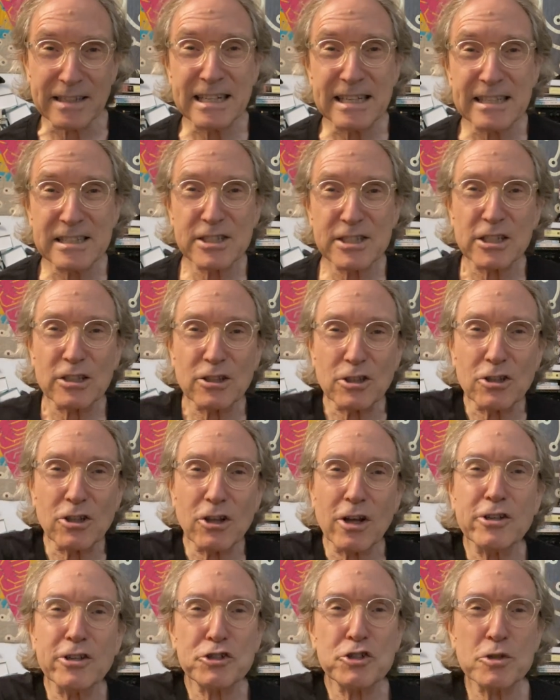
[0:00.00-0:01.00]
It is a
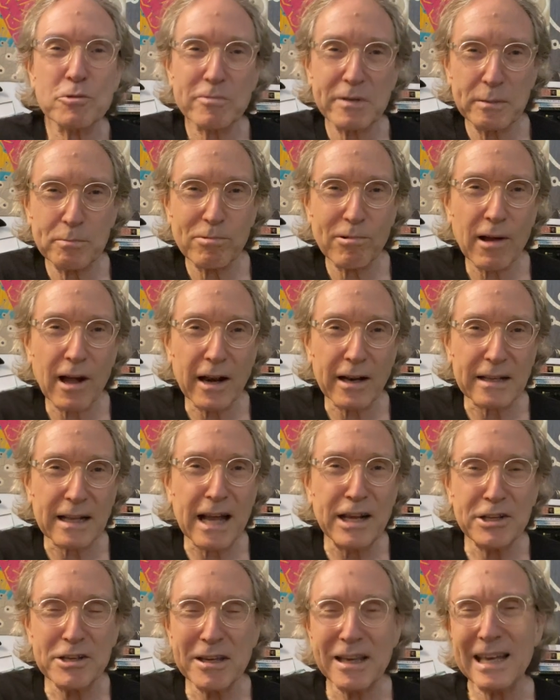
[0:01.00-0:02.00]
luxury product,
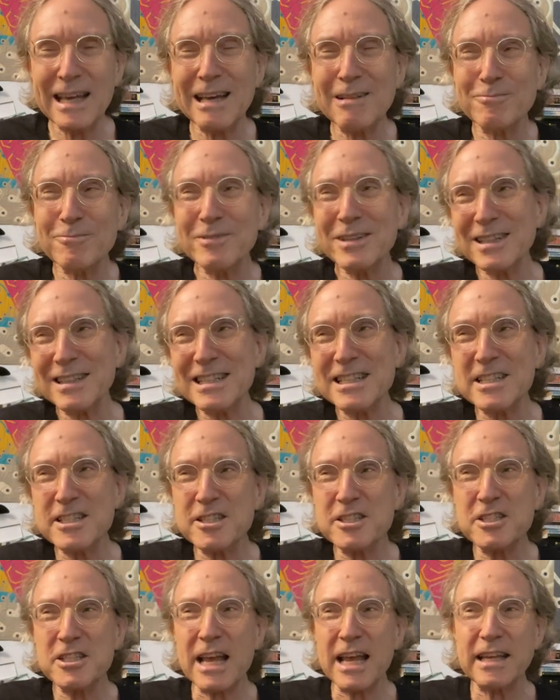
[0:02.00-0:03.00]
and you can't really
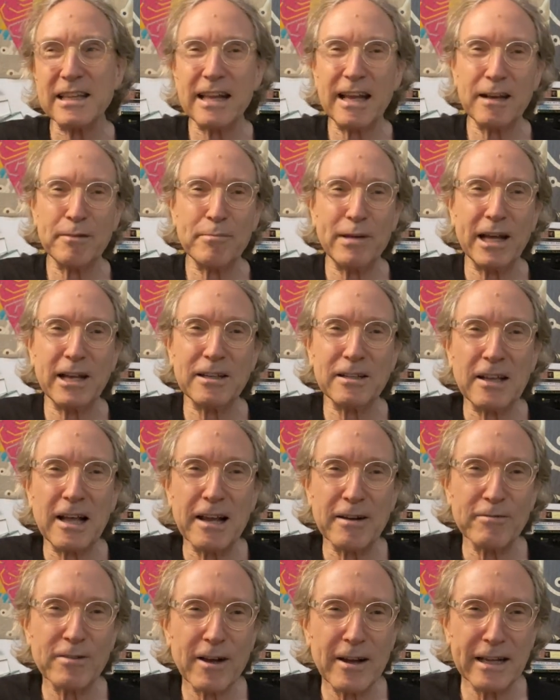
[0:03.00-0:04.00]
say that about a
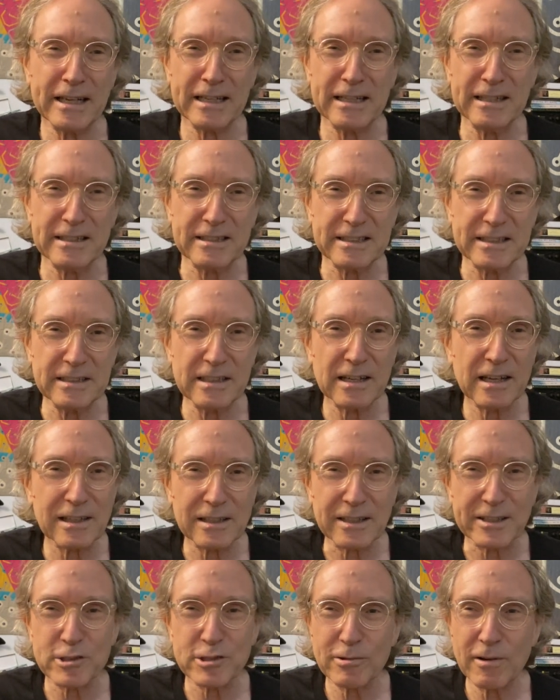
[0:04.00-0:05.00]
lot of high-end
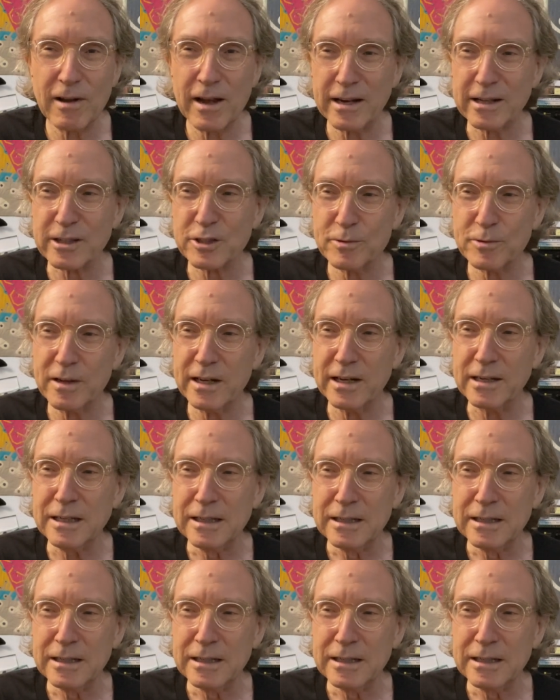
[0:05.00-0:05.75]
electronics, right?